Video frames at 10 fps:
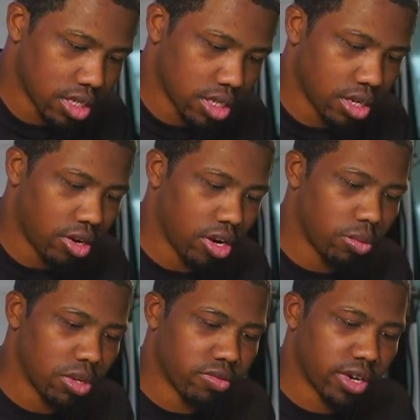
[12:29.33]
all the
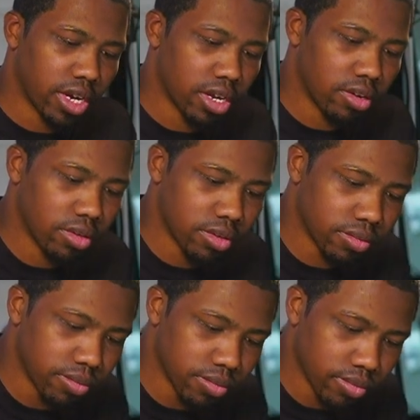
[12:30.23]
way around.
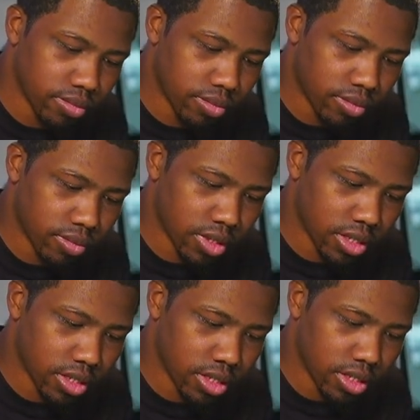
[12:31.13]

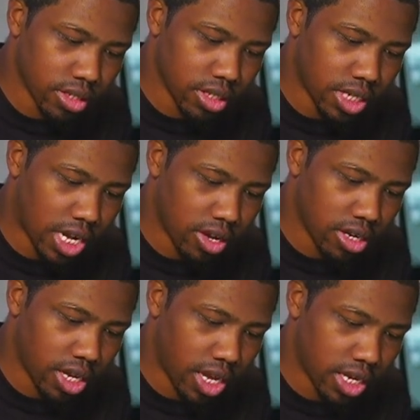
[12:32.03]
These are our
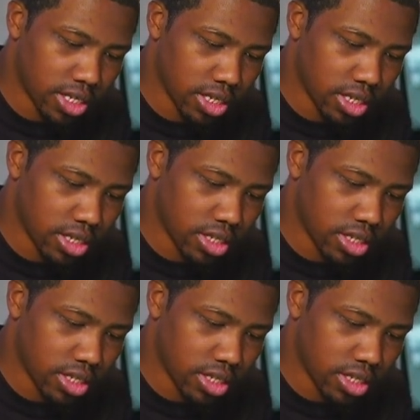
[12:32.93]
little accents.